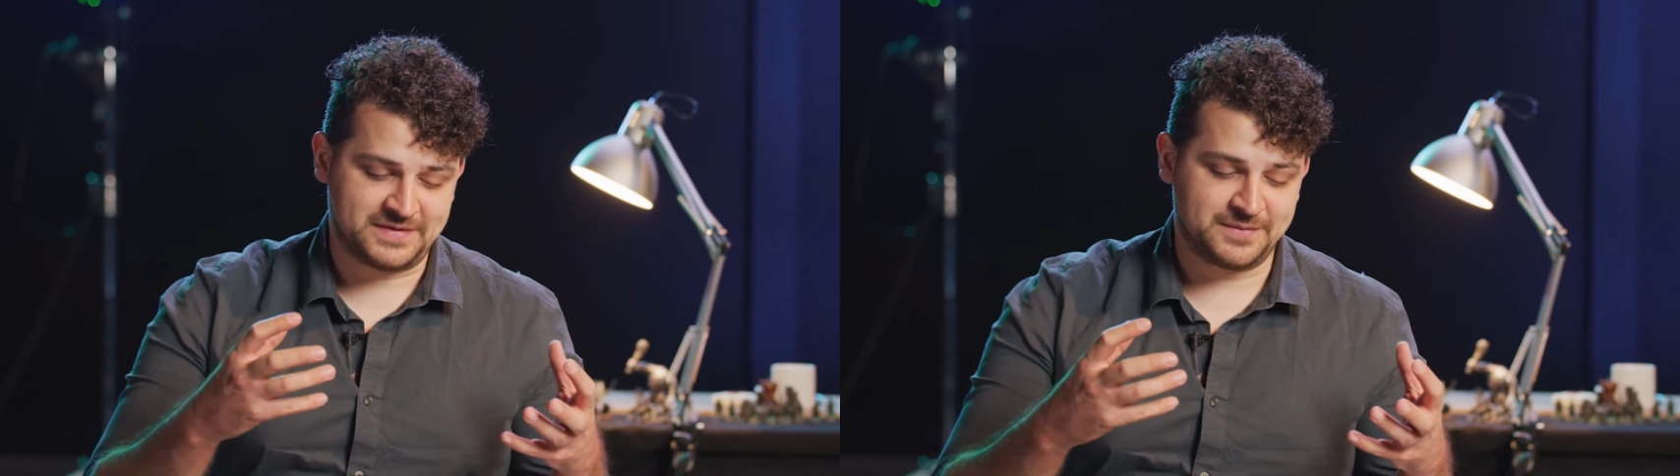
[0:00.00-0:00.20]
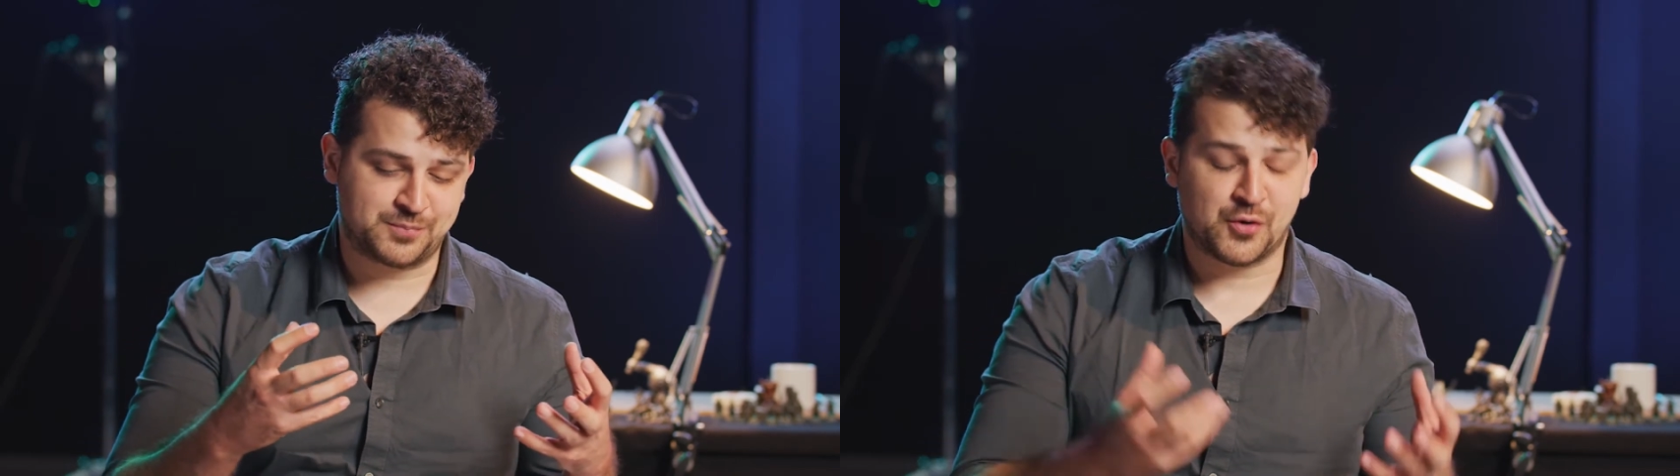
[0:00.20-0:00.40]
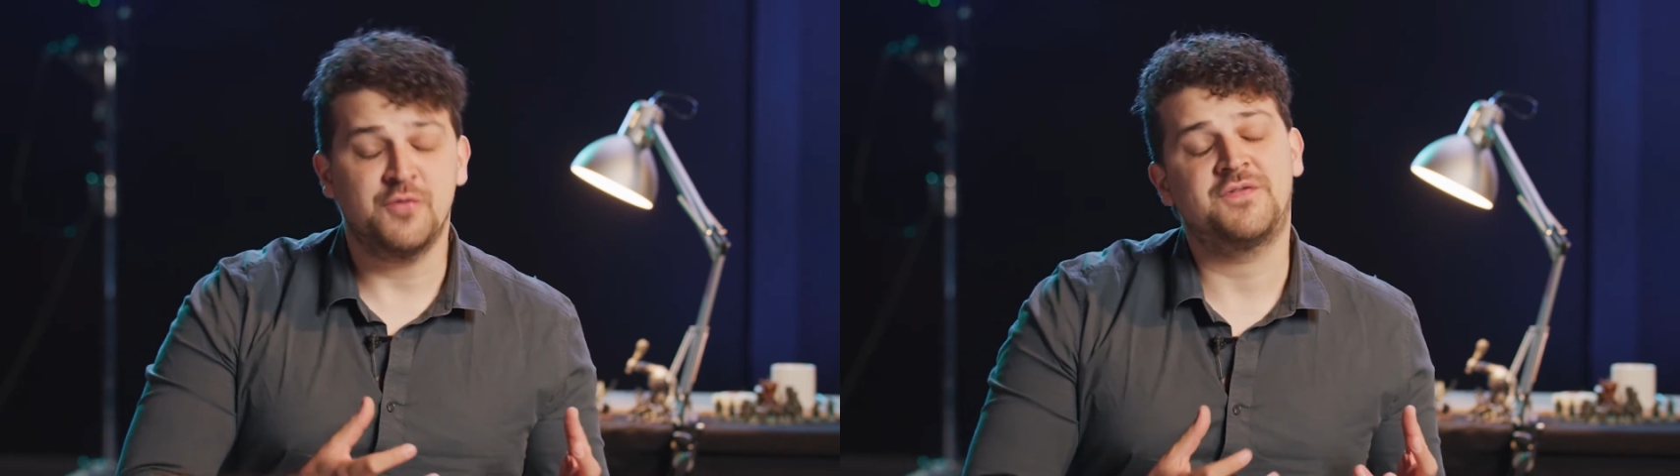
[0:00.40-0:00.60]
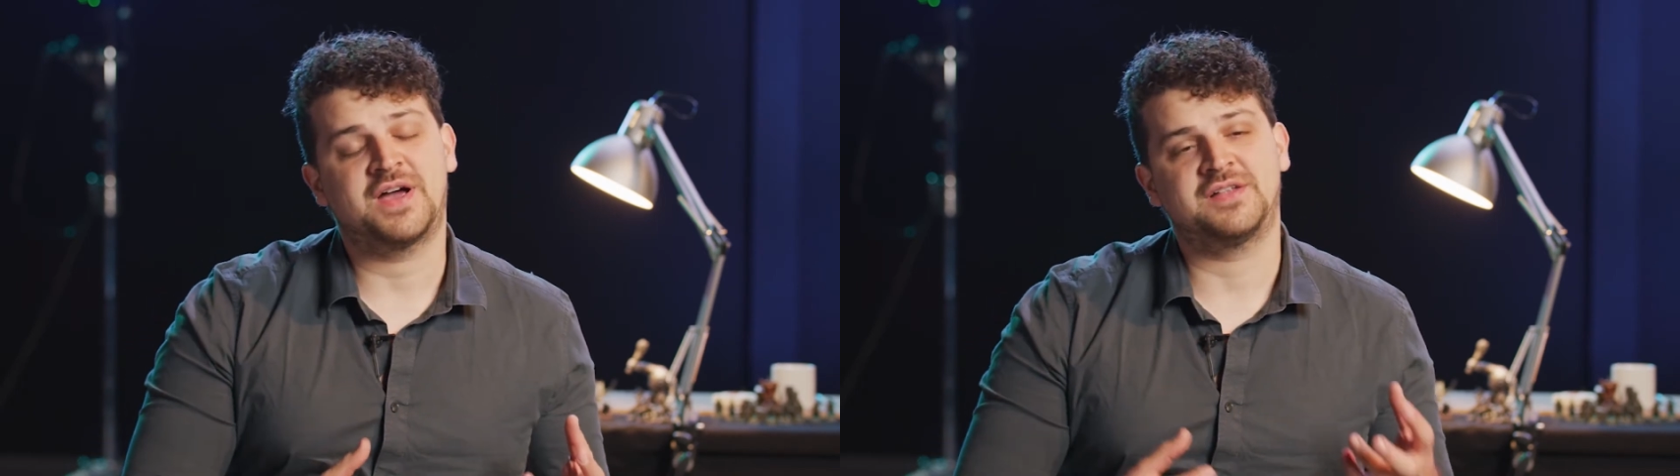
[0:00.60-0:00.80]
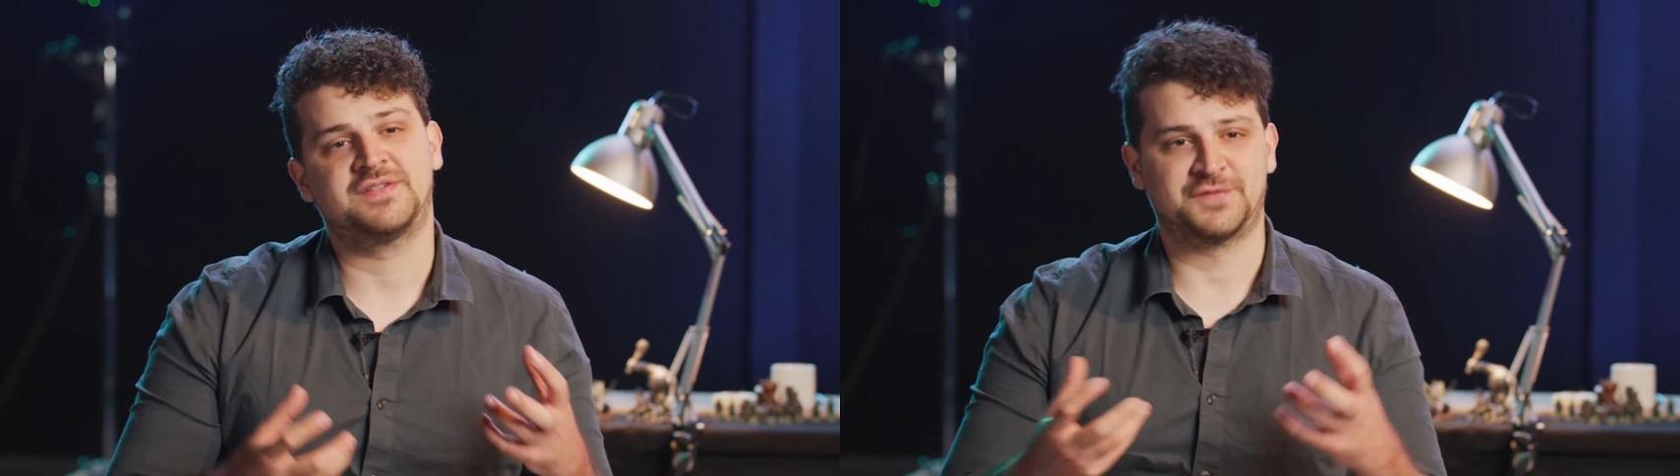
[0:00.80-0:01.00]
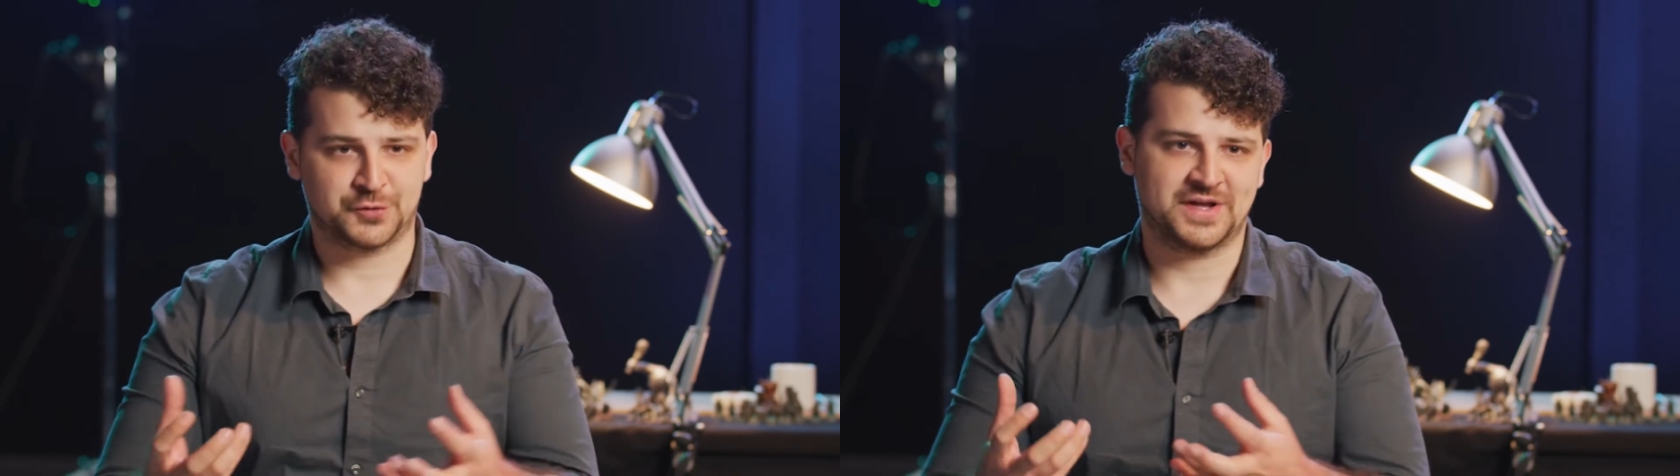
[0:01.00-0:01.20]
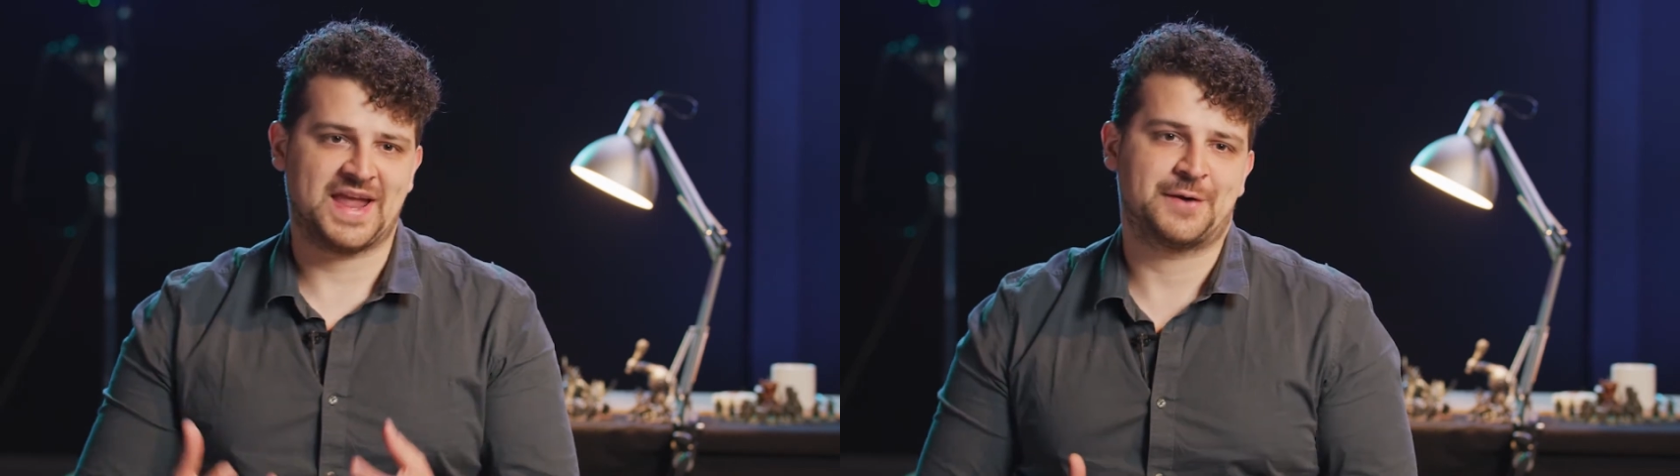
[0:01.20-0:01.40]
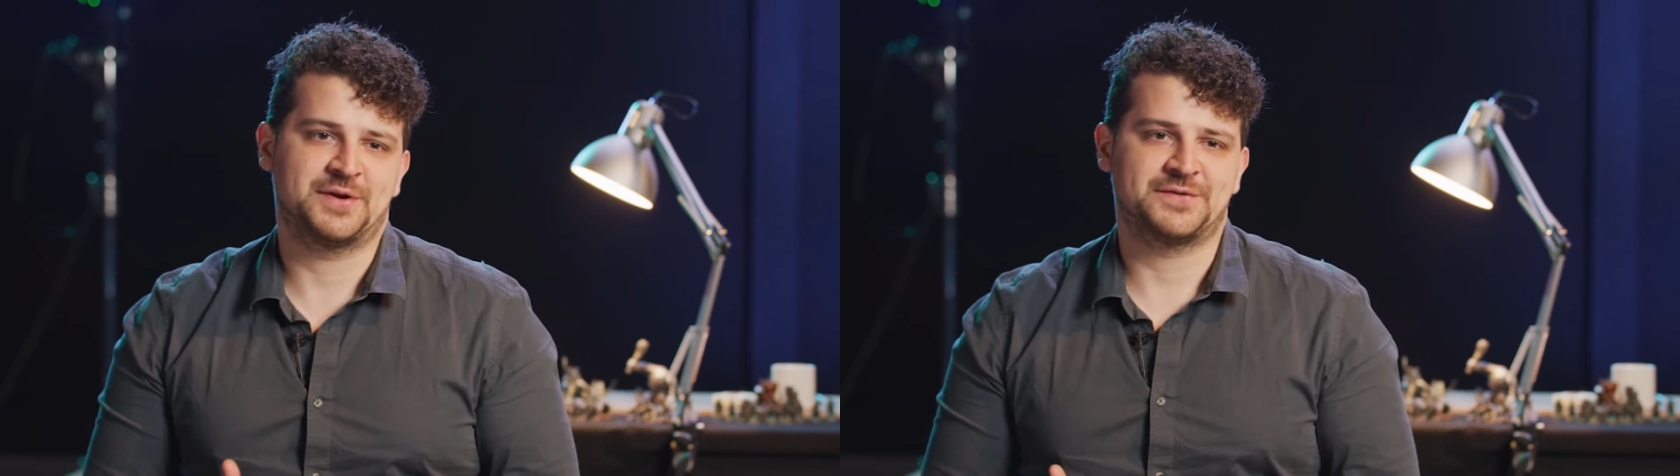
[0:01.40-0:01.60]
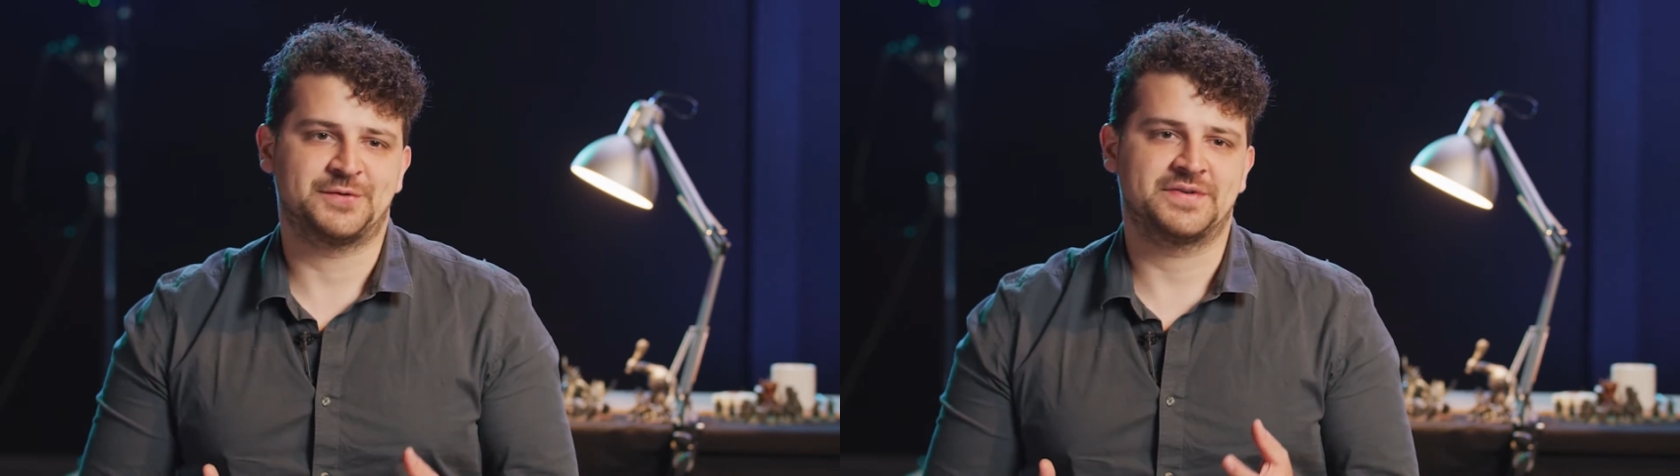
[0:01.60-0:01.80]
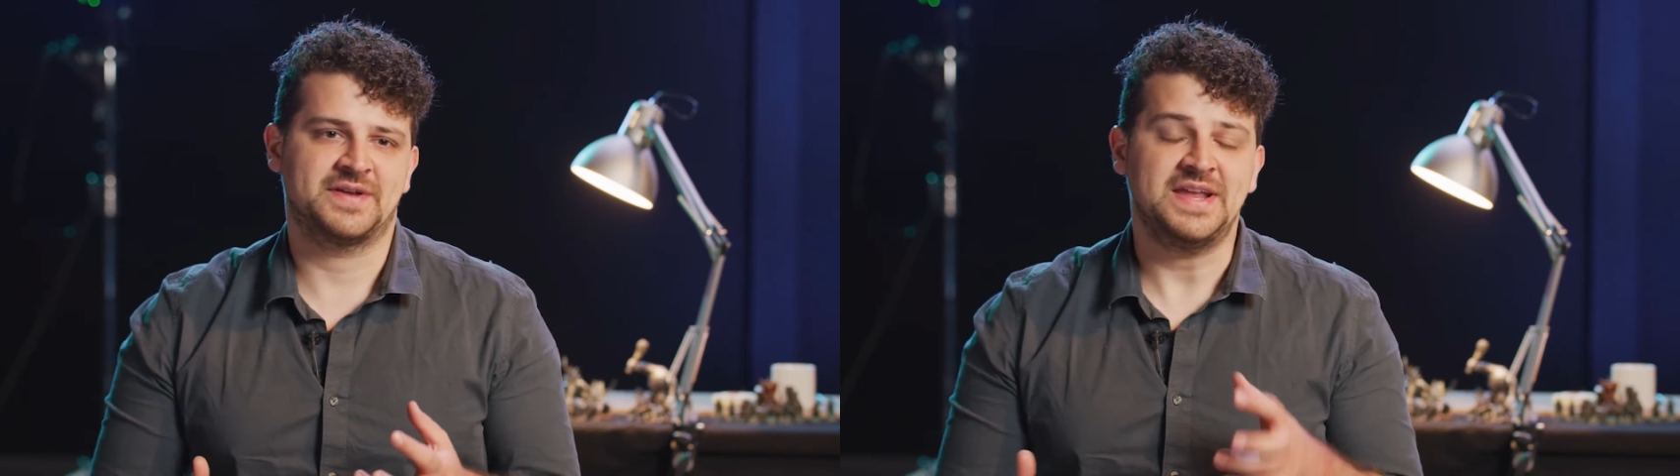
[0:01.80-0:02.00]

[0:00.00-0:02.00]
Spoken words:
the profiles for the characters.